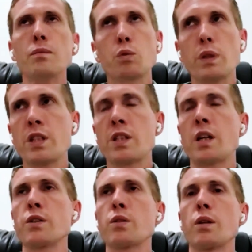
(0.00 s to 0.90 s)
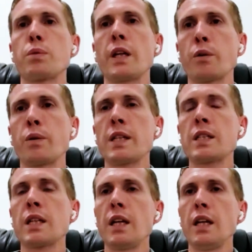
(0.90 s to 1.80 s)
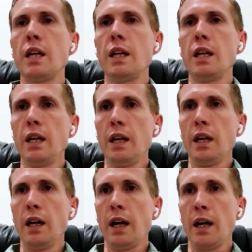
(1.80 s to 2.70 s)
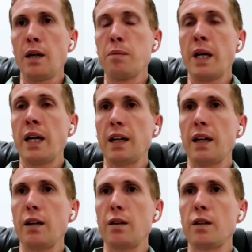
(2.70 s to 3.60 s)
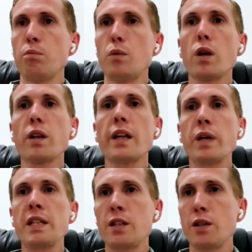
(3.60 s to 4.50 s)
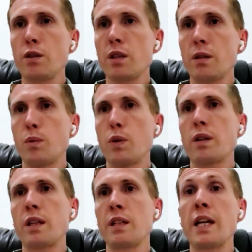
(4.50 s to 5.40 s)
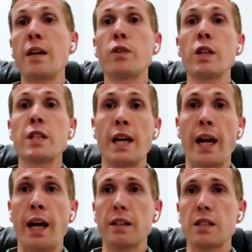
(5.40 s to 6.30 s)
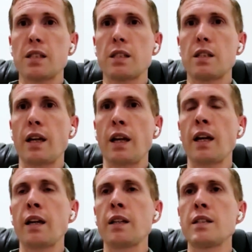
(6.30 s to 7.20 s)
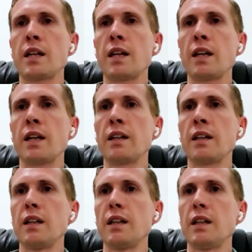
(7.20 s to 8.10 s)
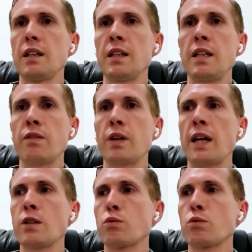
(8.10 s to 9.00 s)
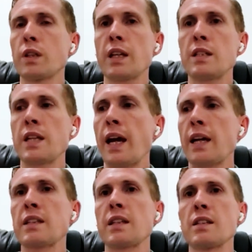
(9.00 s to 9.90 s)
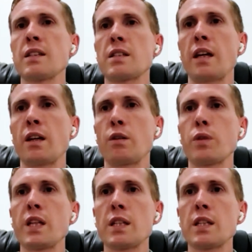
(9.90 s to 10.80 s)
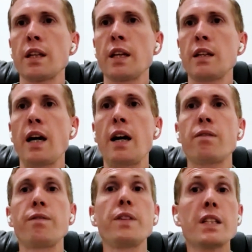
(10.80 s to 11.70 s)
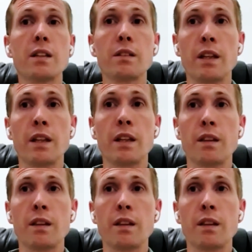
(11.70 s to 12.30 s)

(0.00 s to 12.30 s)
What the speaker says: which is also a prayer request. The more that we do, the more the devil attacks. And the devil has really attacked us recently, not physically,